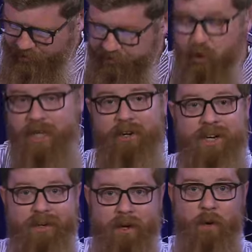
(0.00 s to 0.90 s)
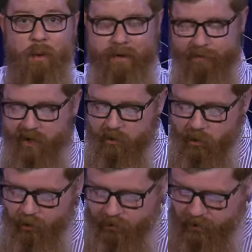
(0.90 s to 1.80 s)
after hearing what Pharaoh
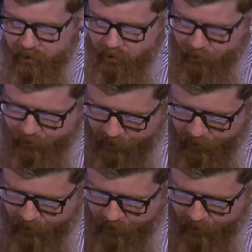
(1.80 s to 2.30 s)
told them to do,